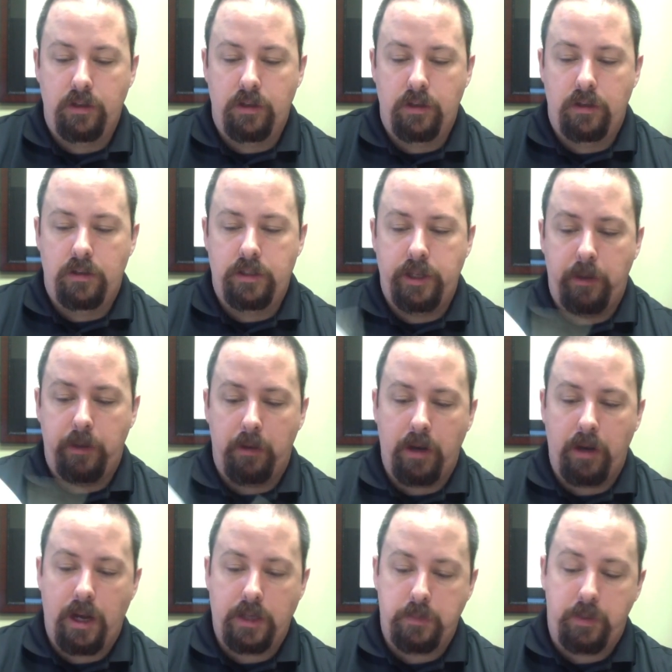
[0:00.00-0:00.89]
Secret
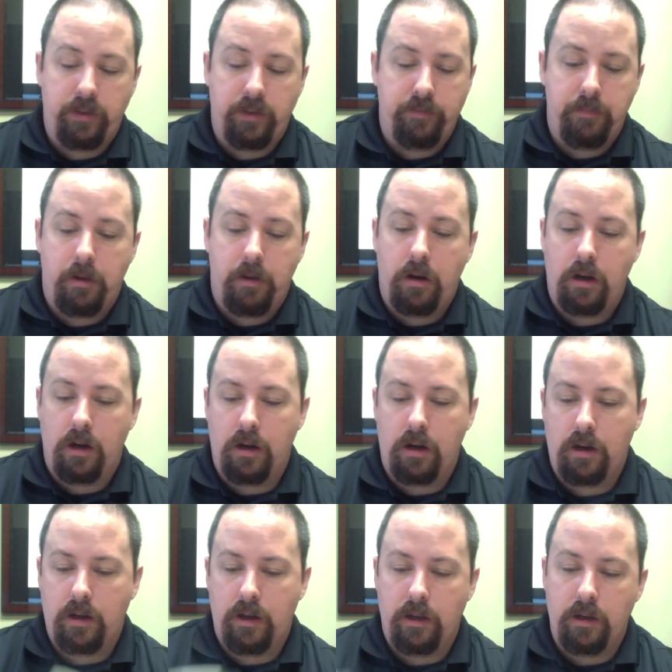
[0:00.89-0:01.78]
Gospel of
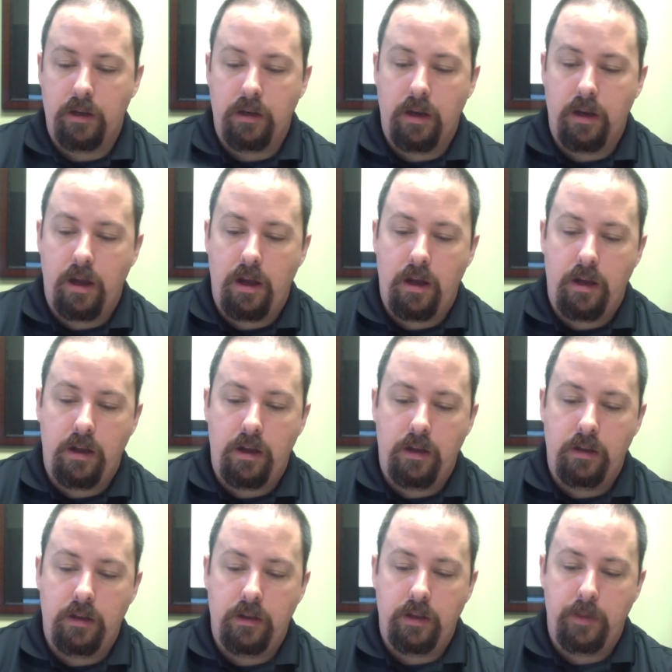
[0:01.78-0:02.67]
Mark and
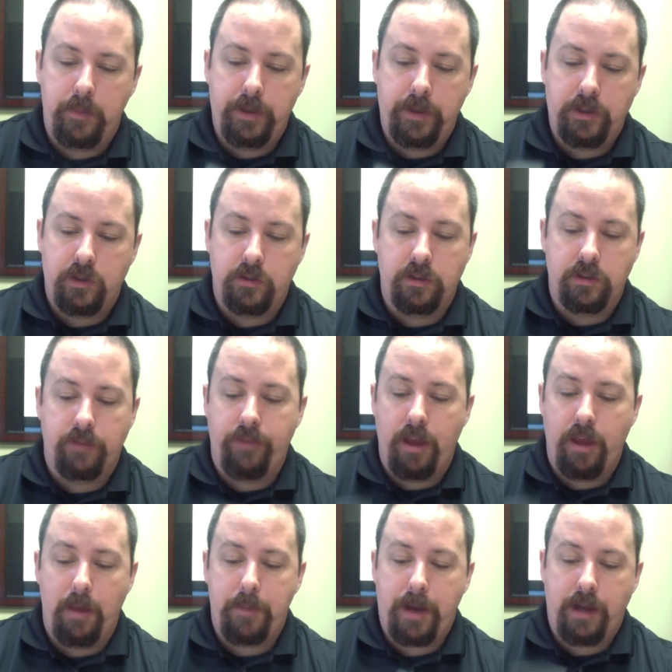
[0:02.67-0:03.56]
uh, Epistles of the
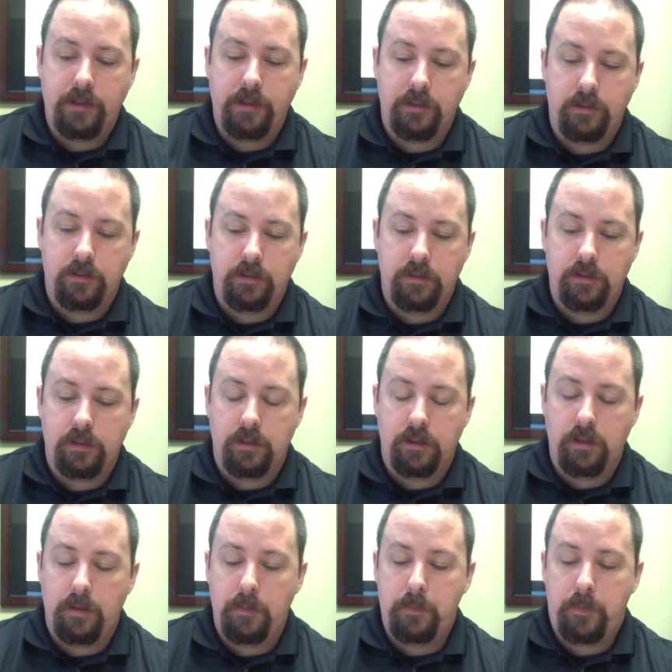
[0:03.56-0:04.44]
Apostles and
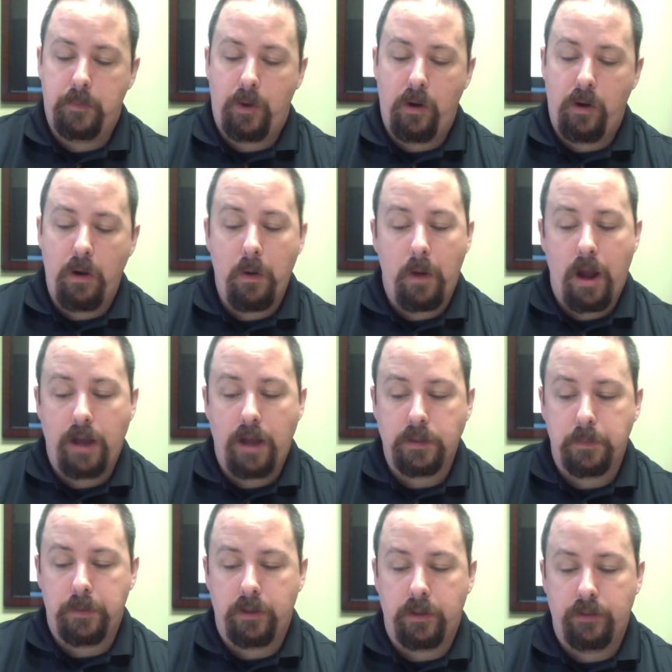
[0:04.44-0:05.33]
the Proto
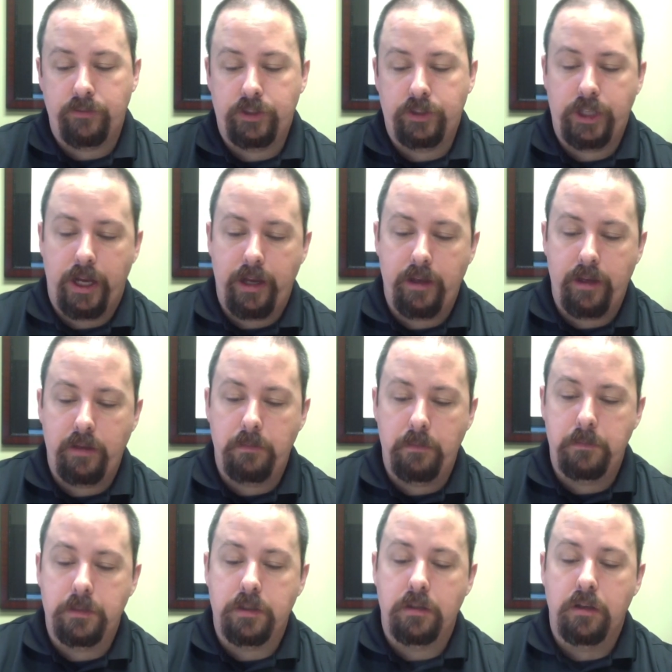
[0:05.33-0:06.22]
Gospel of
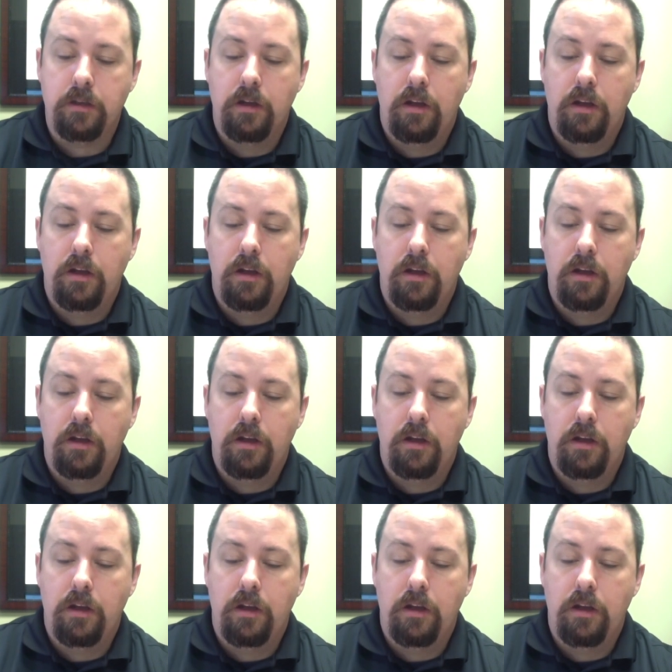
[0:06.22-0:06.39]
James and